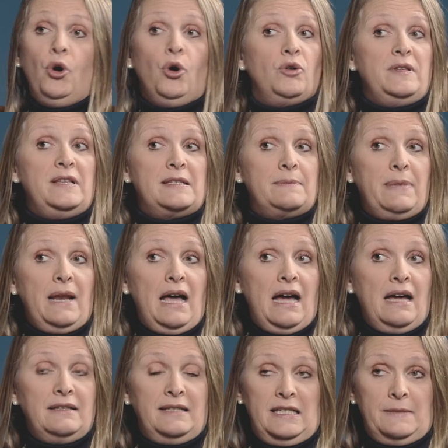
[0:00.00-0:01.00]
or
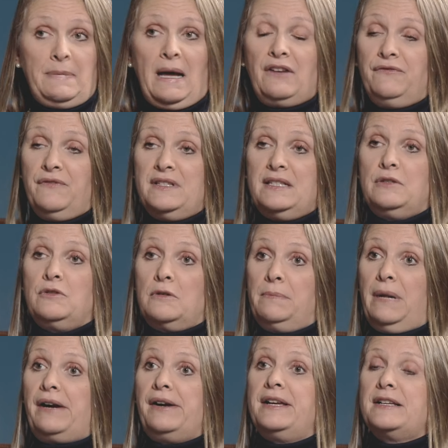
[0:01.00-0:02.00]
despite physical
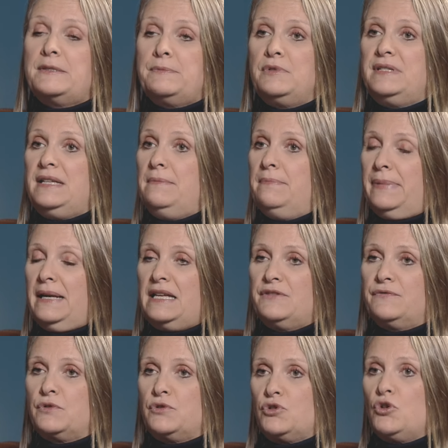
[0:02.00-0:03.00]
barriers put in
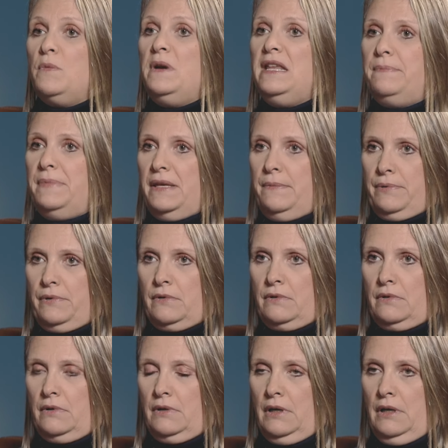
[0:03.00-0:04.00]
place for so many
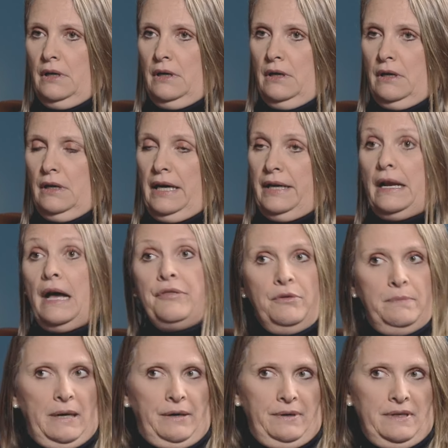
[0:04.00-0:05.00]
people, and
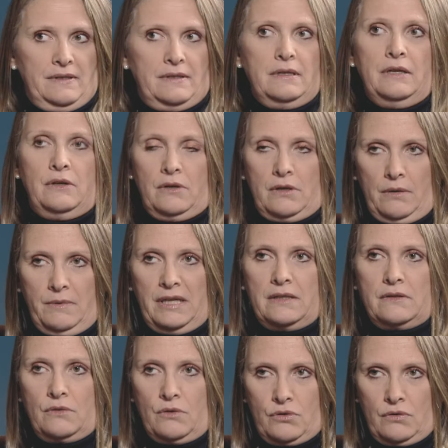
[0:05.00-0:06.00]
other barriers, economic
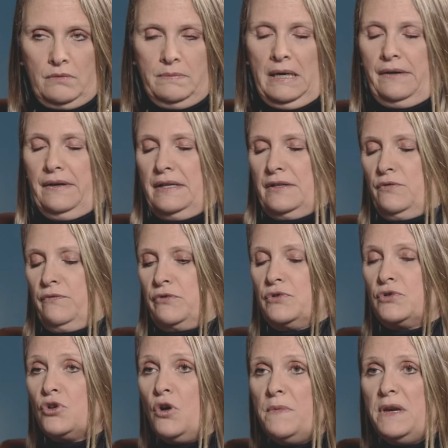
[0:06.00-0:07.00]
and social barriers for
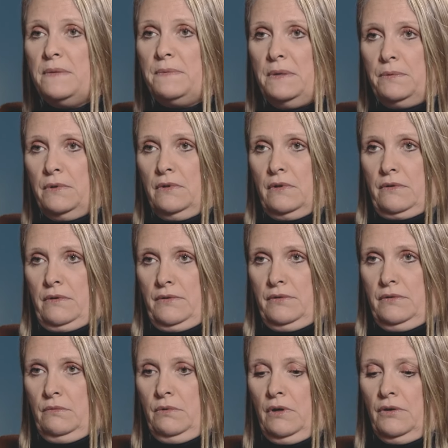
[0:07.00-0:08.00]
so many people
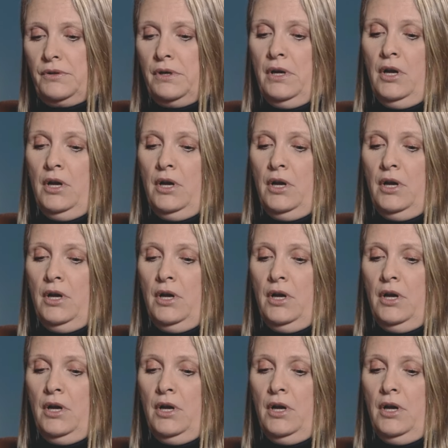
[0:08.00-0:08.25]
across the world,